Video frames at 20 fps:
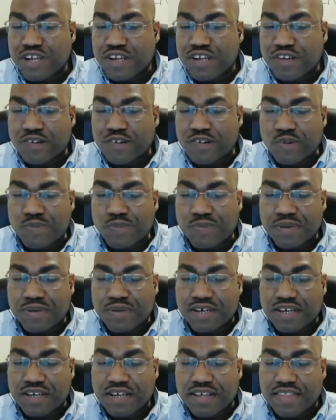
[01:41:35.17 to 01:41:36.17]
a group
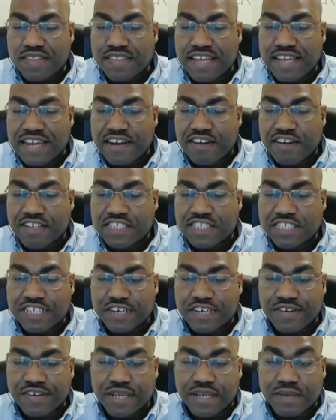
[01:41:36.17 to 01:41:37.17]
that are
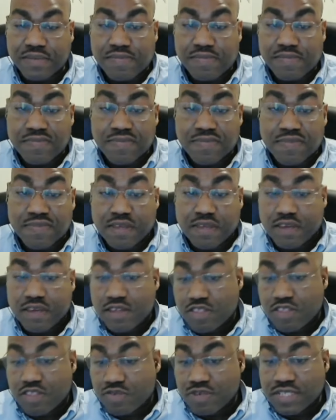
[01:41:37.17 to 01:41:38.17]
sharing
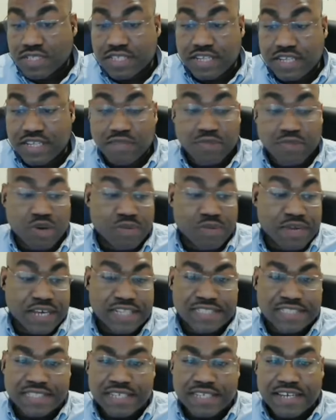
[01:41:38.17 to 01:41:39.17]
three-titted
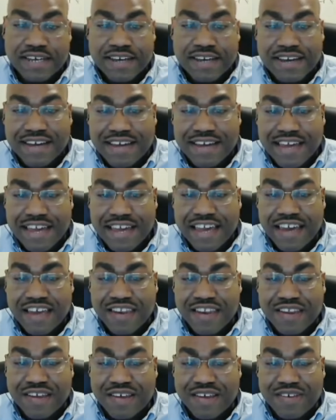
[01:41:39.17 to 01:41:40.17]
mermaids
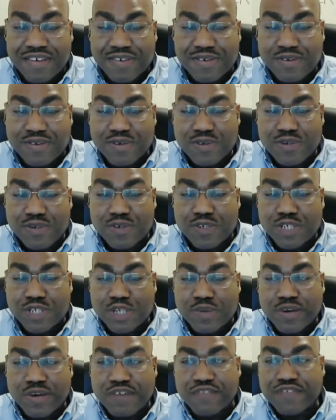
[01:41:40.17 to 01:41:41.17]
and you you
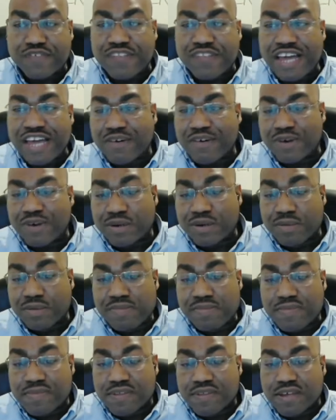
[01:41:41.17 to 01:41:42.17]
show a flower,
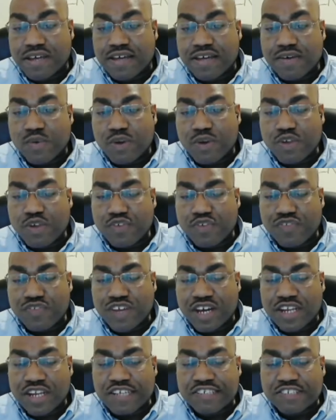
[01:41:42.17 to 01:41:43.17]
what you've
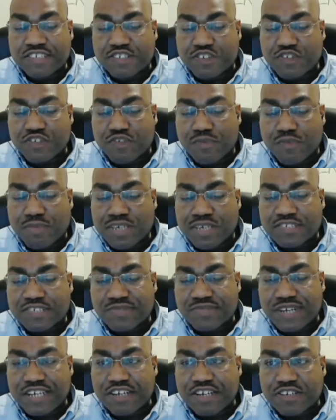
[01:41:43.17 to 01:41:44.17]
done is you've
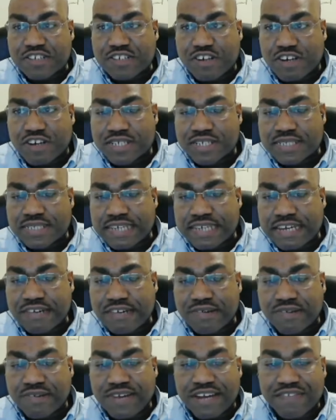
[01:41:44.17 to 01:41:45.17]
misread your target
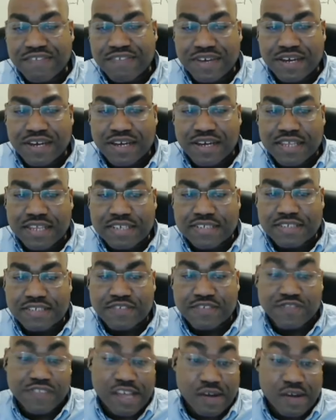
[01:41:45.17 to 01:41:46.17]
psychographic, unless
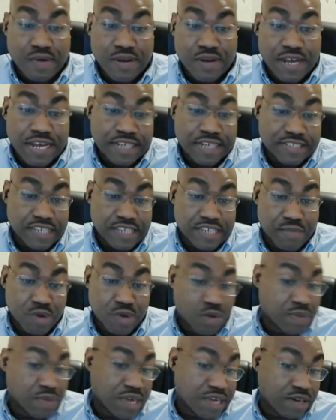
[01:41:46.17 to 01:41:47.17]
the flower has a
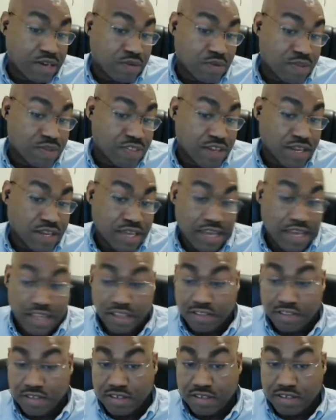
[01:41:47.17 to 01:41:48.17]
mermaid with it and